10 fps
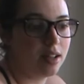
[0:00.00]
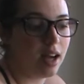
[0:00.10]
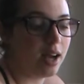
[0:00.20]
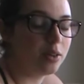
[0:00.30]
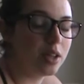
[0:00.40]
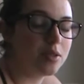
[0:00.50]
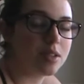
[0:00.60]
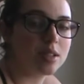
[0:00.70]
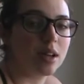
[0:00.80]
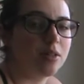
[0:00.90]
I only use
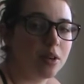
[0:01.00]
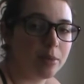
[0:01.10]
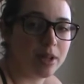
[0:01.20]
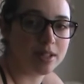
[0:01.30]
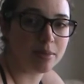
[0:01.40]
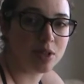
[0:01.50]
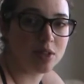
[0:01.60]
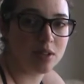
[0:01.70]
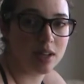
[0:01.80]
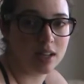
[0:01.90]
this software because I'm a
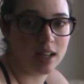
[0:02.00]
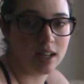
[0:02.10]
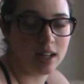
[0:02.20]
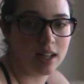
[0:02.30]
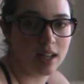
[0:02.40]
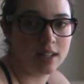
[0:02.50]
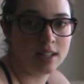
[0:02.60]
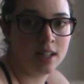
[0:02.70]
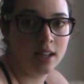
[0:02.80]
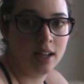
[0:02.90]
student and I
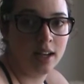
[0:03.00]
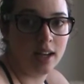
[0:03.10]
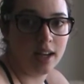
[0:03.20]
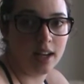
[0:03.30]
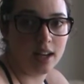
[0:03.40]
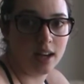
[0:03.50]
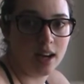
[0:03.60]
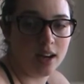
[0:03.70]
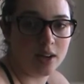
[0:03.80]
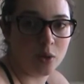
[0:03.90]
get
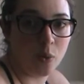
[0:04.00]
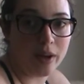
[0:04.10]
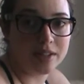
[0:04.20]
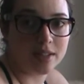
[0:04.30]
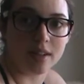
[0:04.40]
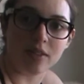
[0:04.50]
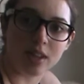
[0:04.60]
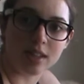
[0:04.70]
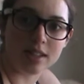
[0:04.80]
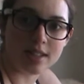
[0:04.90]
a quite
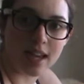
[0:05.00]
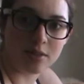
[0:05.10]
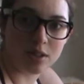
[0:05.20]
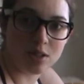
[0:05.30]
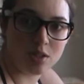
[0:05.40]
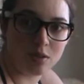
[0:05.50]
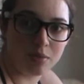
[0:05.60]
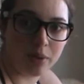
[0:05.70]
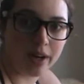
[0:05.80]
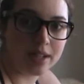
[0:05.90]
significantly discounted
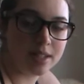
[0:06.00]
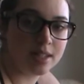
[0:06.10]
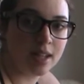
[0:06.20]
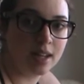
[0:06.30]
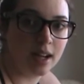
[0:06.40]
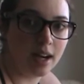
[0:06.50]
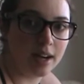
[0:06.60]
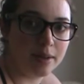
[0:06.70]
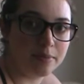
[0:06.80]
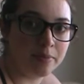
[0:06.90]
student price
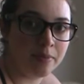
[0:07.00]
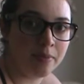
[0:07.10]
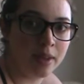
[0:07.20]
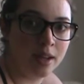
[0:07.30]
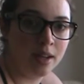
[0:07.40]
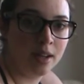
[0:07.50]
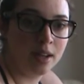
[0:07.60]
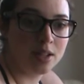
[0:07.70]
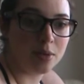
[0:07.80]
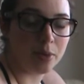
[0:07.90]

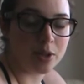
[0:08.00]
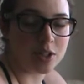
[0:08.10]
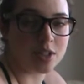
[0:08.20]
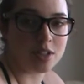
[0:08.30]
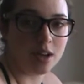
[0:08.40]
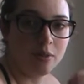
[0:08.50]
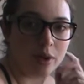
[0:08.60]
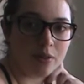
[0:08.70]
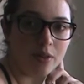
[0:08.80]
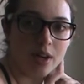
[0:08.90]
to purchase the
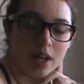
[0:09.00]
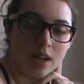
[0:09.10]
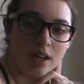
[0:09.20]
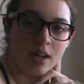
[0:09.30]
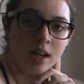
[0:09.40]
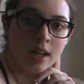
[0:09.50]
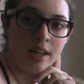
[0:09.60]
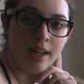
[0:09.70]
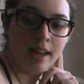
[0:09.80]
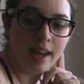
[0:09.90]
software for a year.
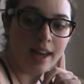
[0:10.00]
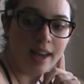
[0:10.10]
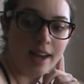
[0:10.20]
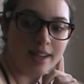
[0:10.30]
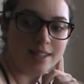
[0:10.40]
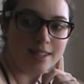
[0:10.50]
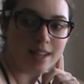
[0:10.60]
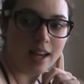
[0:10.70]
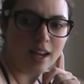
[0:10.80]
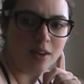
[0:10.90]
And
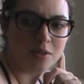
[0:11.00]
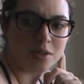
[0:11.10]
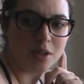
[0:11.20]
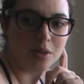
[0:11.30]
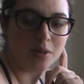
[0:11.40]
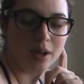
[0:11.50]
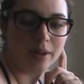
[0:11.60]
I also